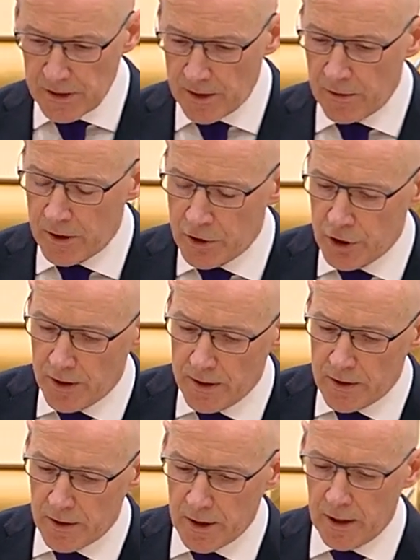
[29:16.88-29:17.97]
are on a journey
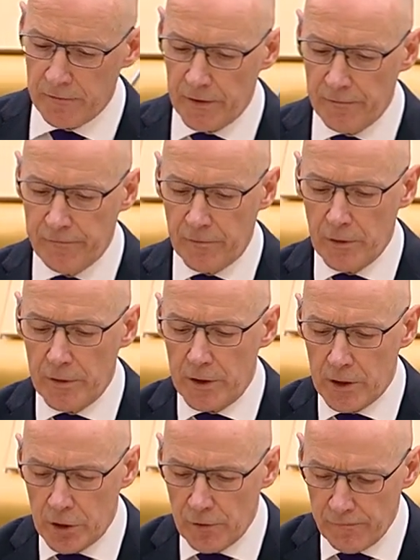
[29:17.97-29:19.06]
to recovery following the
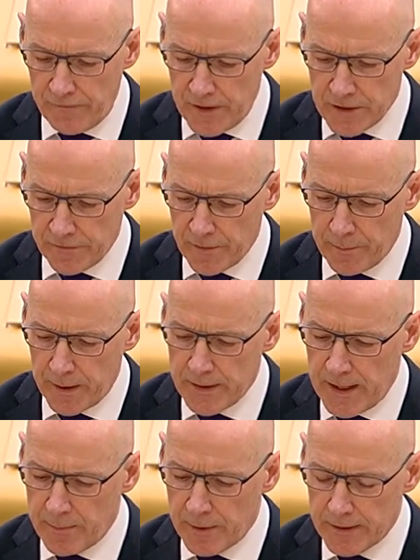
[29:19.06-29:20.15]
acute phase of the
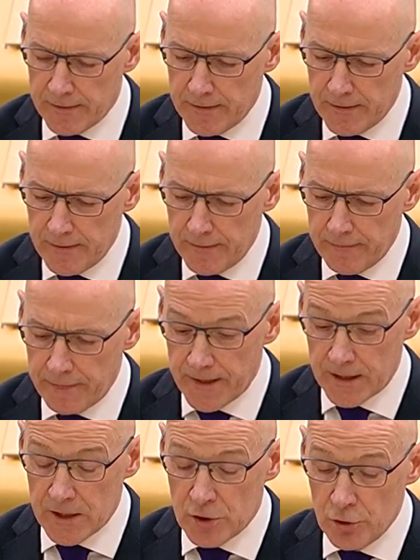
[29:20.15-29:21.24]
pandemic.
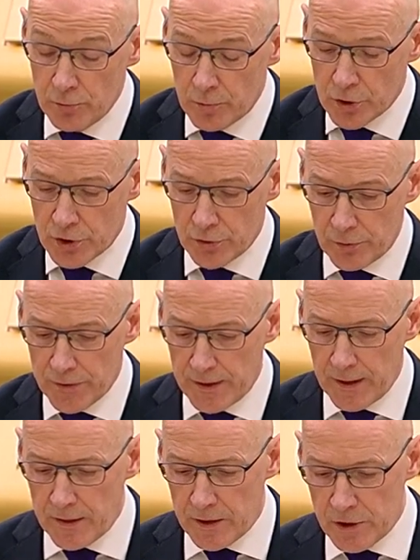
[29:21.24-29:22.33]
That is no more so than
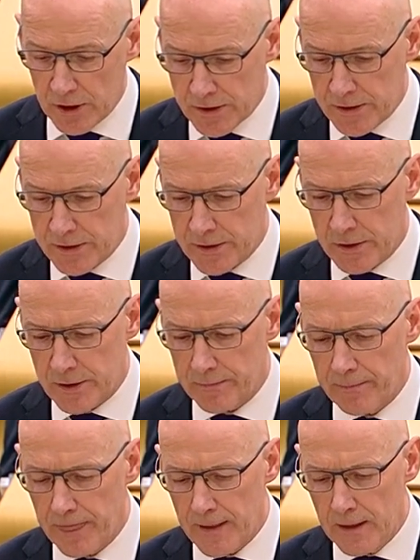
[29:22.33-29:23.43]
in the justice system.
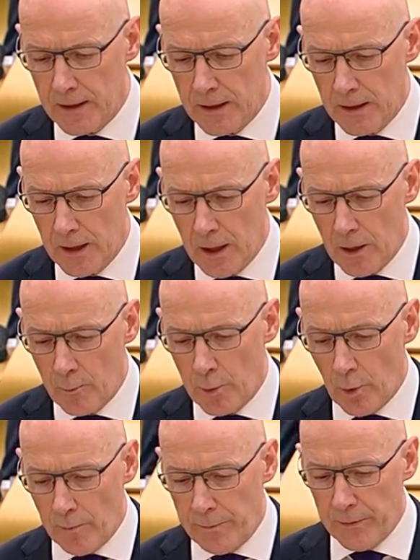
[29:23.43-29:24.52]
We
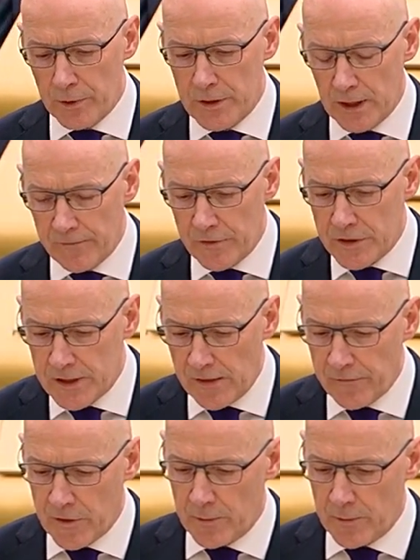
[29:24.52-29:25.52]
want people to live in safe